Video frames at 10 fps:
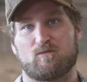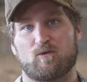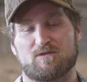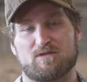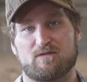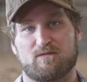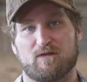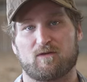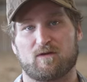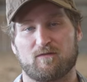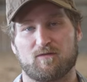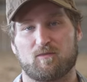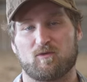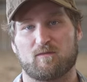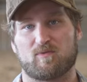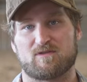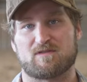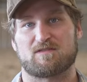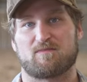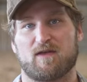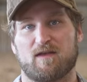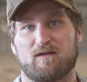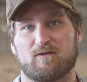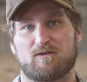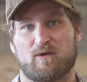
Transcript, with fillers: and where she felt comfortable in participating at the